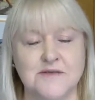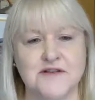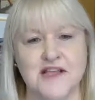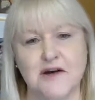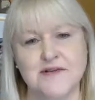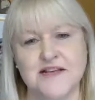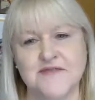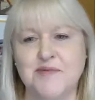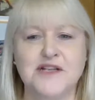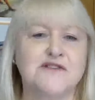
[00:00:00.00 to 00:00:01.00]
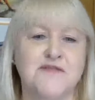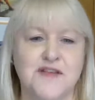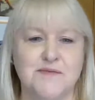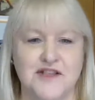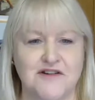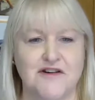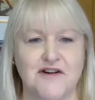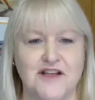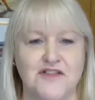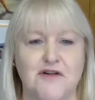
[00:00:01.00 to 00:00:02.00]
So they always have a picture of them in
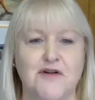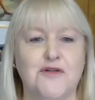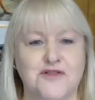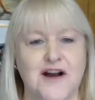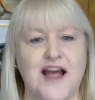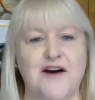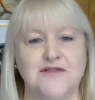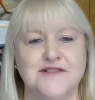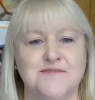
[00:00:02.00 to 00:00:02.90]
their older house